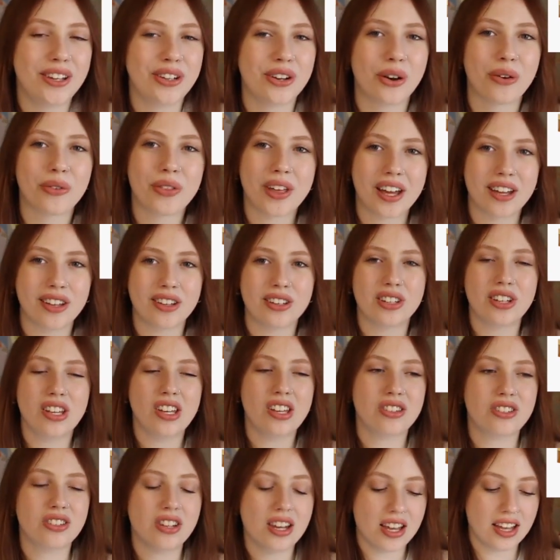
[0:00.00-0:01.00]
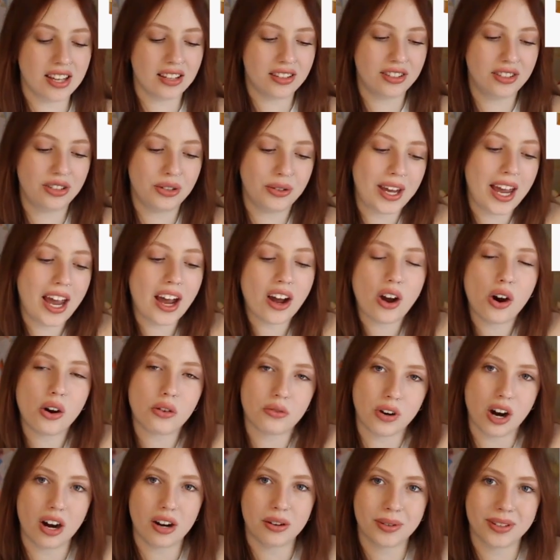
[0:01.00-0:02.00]
you know, that it's it's you can't go
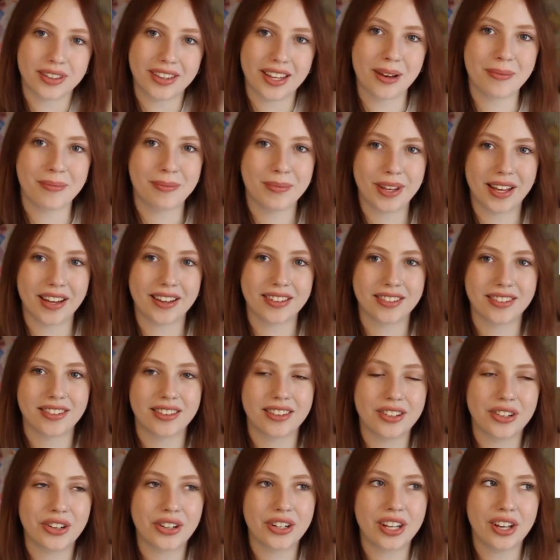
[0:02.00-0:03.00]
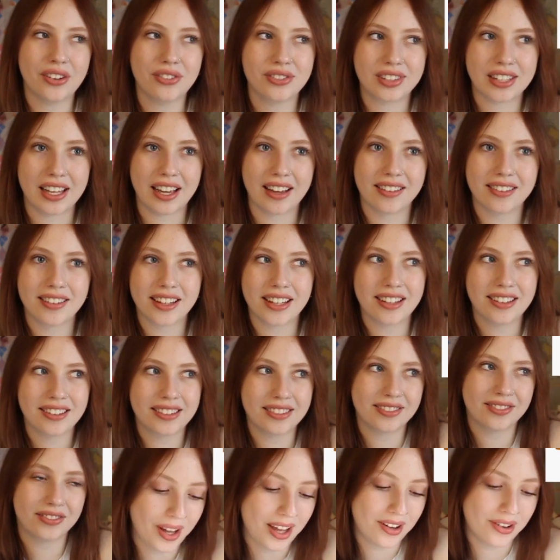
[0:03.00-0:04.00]
wrong with them because they're a gift set. Like
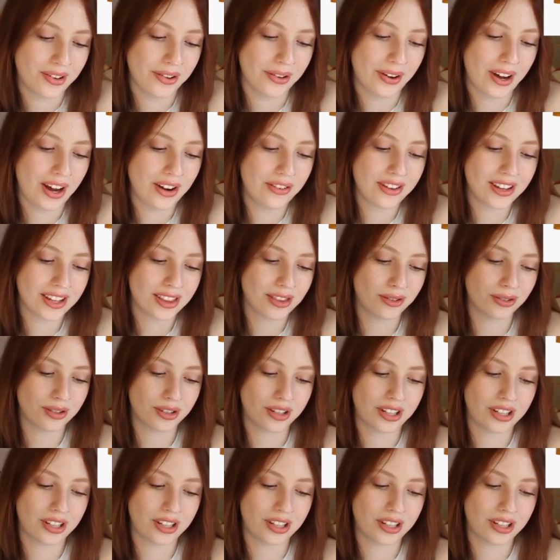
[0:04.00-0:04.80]
I don't know, I feel like those are